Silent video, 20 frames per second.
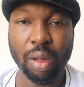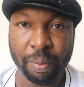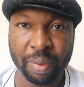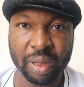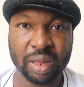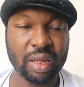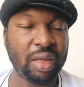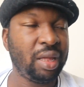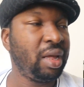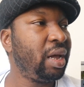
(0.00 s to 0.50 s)

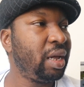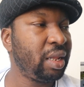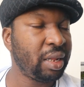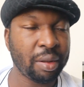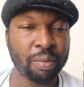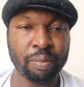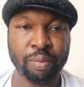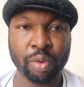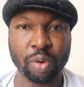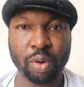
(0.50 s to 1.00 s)
But here in
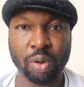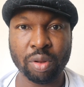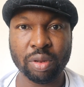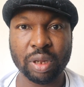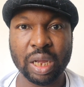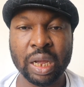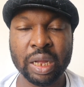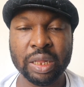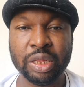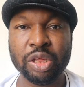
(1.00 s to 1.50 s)
abroad,
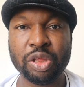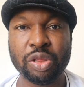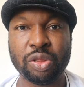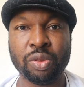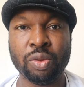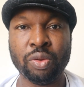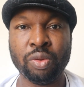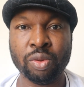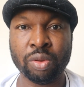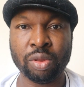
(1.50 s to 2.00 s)
any
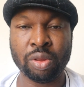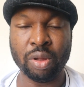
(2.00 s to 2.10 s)
shoe you